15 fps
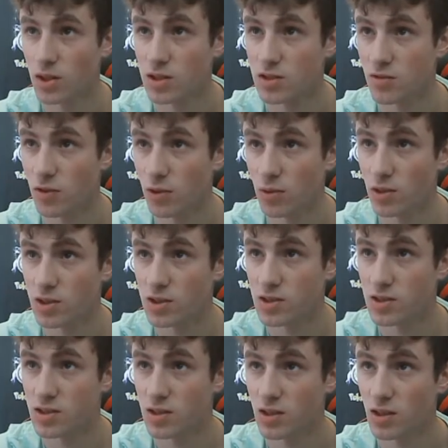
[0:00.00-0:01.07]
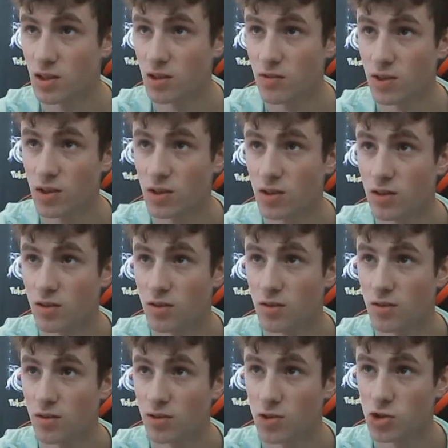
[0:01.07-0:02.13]
Please focus. Eevee,
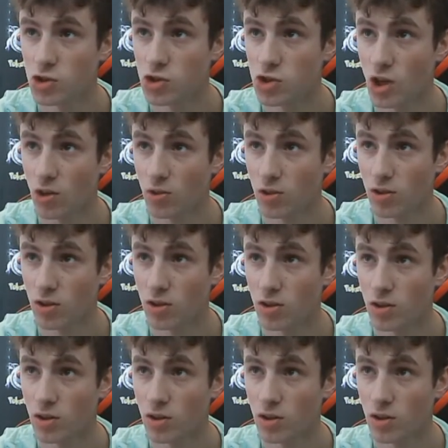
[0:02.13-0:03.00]
Shellder,